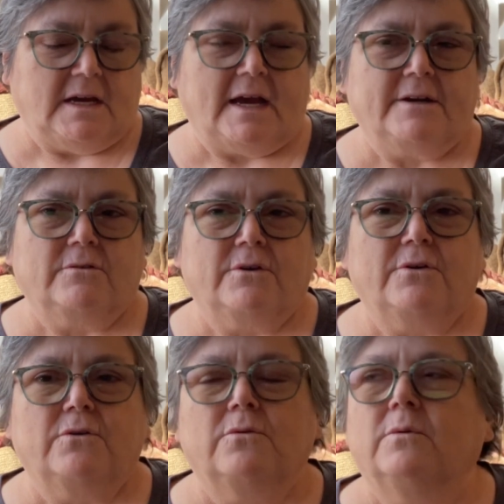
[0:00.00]
I don't
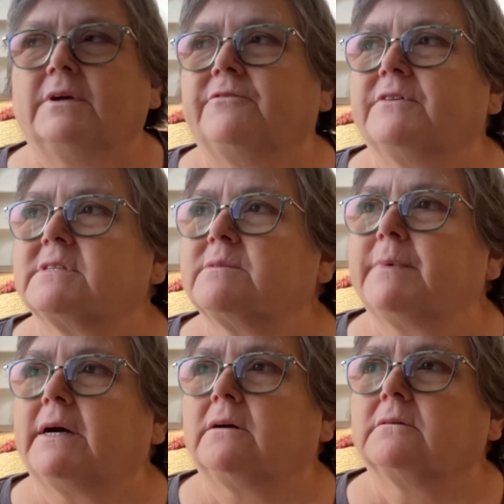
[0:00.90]
know if it's
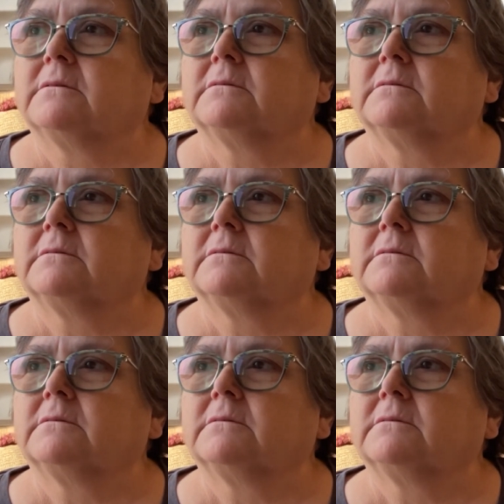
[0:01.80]
about